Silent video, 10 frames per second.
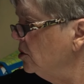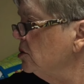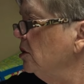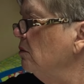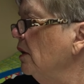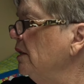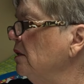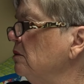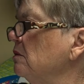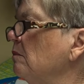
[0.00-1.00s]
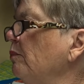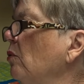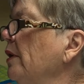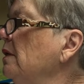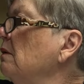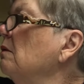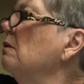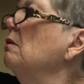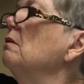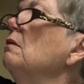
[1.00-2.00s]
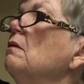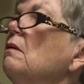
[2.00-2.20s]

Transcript: So you want to use a point turner,